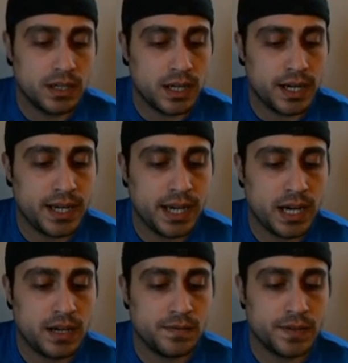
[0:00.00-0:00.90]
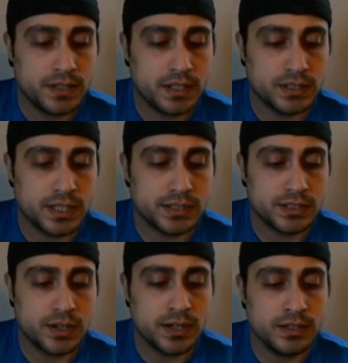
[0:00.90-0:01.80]
I have a
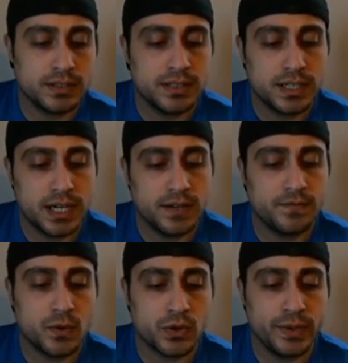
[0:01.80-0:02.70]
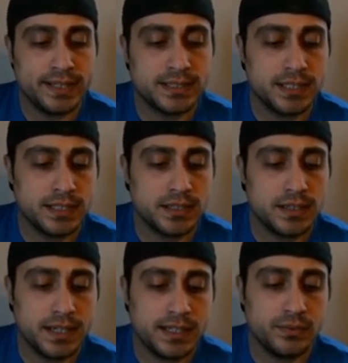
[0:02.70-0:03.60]
start. I have 4 weeks in,
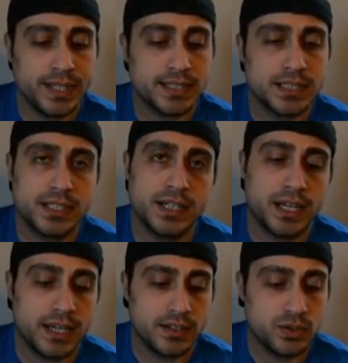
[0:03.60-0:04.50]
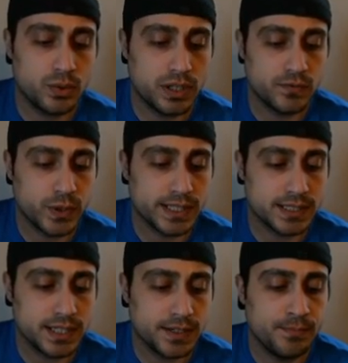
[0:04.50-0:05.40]
8 weeks in, and 12
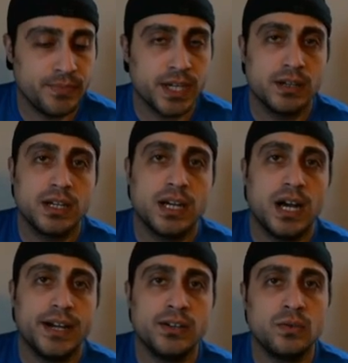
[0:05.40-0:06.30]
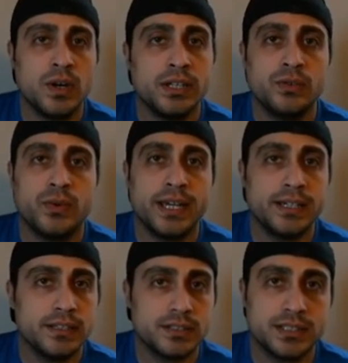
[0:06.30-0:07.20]
weeks in. I don't want you
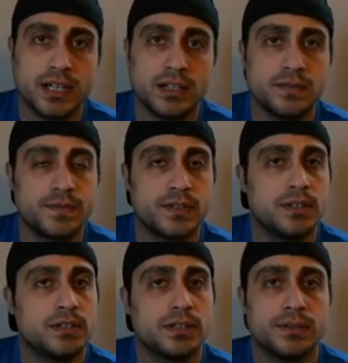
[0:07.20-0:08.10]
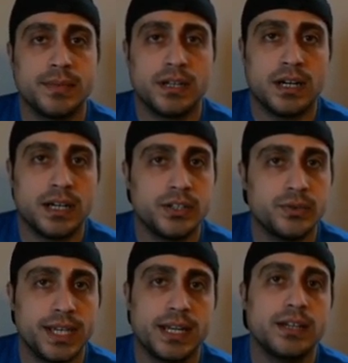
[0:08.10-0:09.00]
weighing yourself or
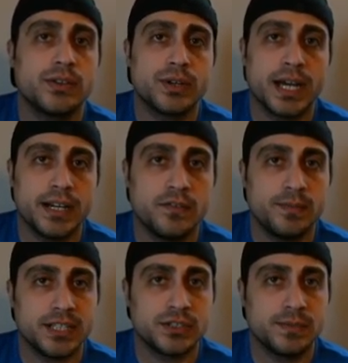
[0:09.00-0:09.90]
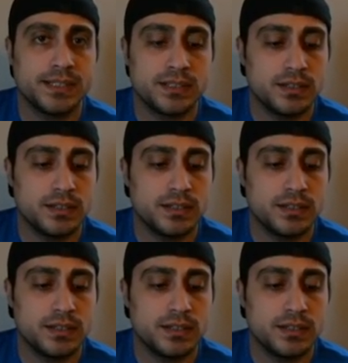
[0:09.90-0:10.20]
doing any other kind of measurement